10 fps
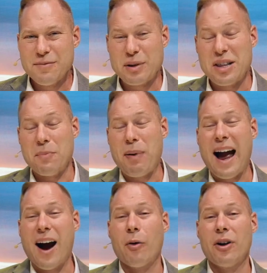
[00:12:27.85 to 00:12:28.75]
but in the
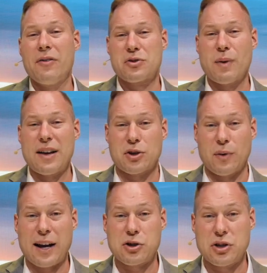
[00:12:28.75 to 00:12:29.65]
power of his
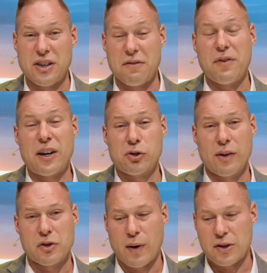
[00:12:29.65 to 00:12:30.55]
resurrection, the victory
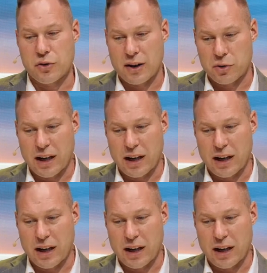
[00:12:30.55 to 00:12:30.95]
of his resurrection,